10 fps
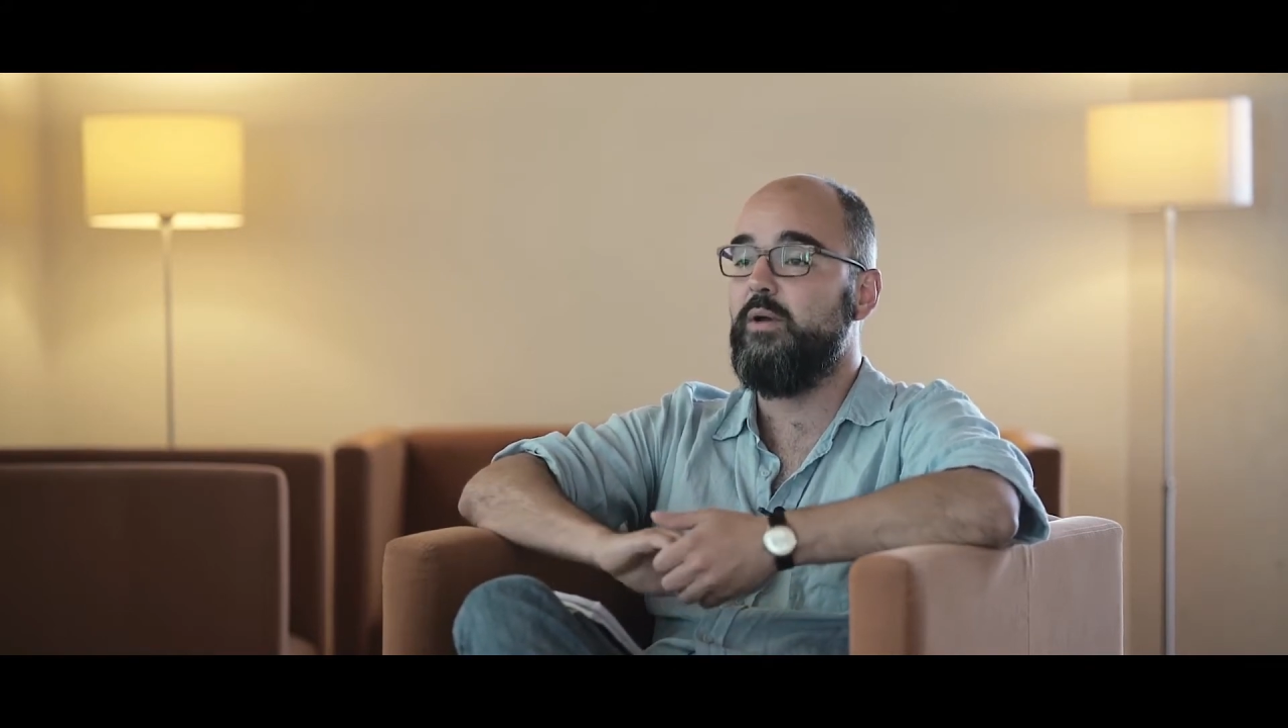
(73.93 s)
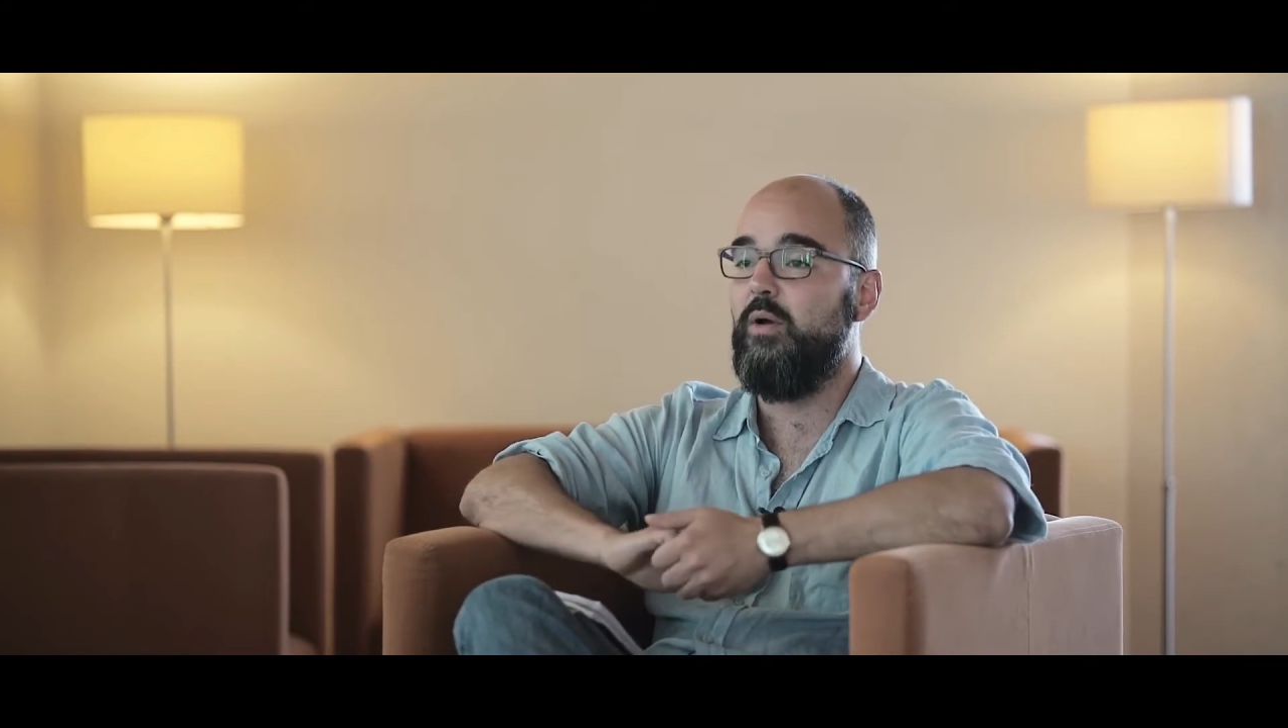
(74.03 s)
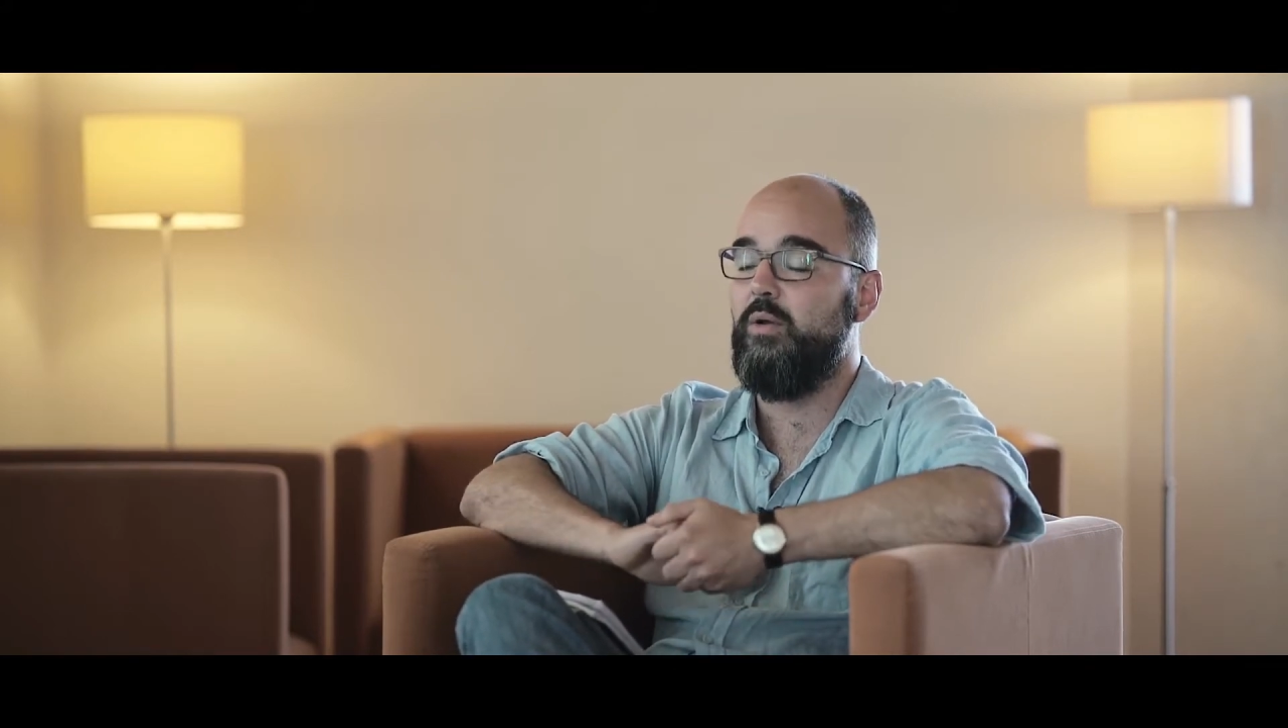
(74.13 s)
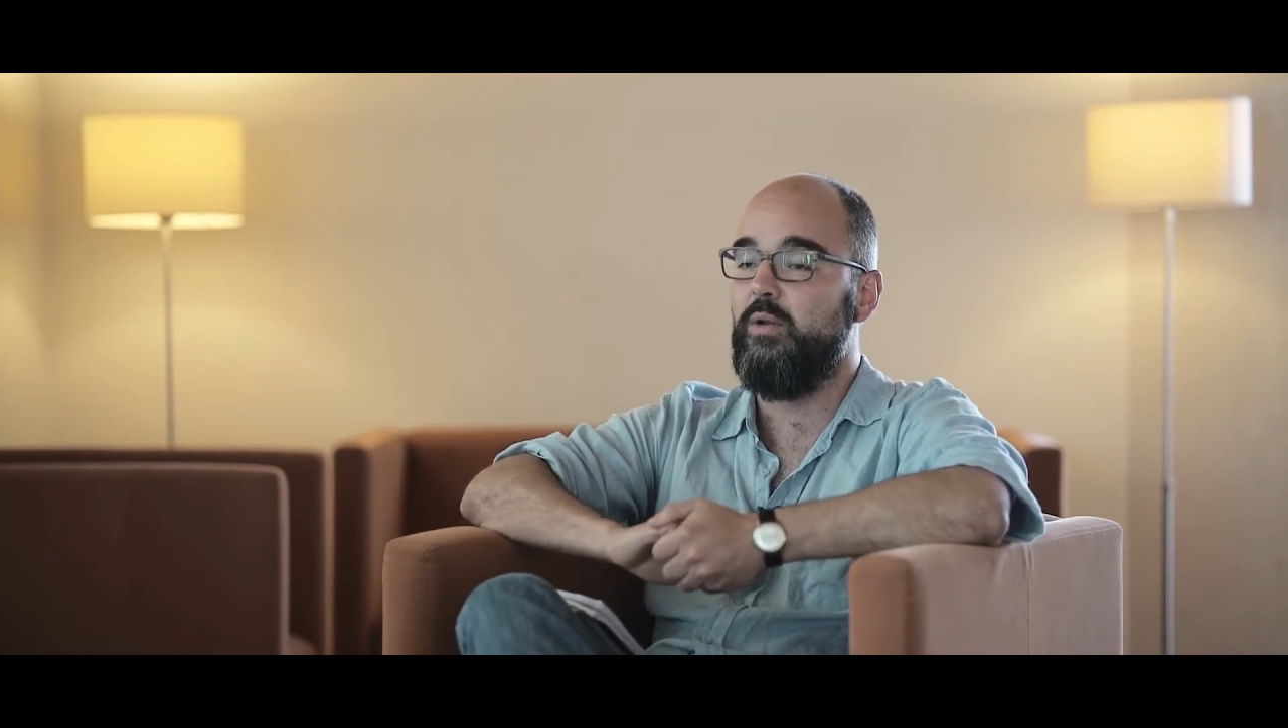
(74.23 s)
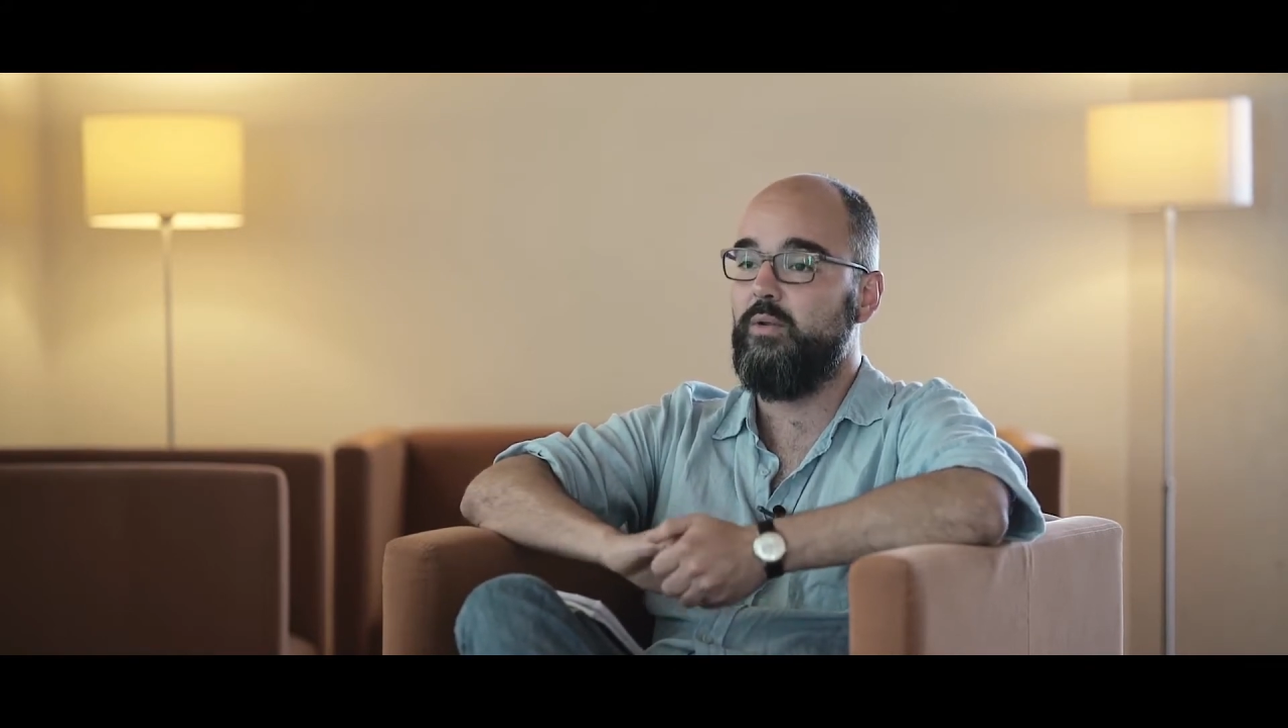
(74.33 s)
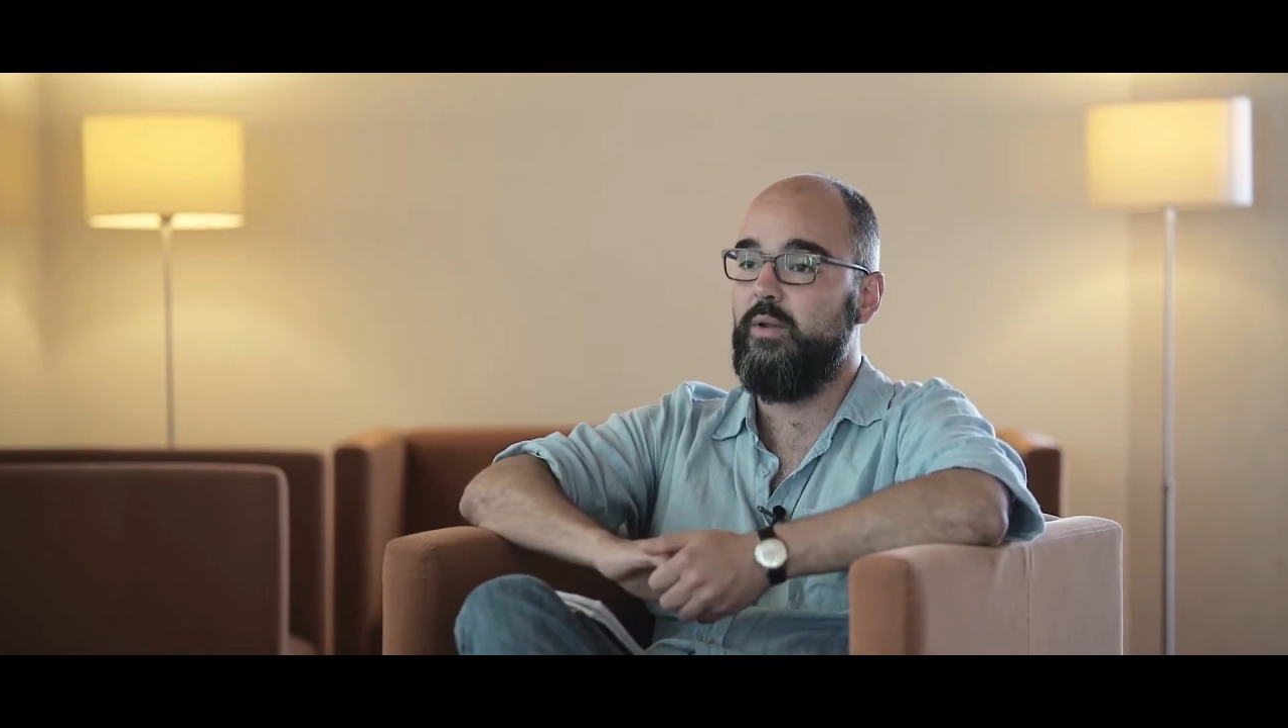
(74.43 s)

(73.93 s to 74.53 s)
all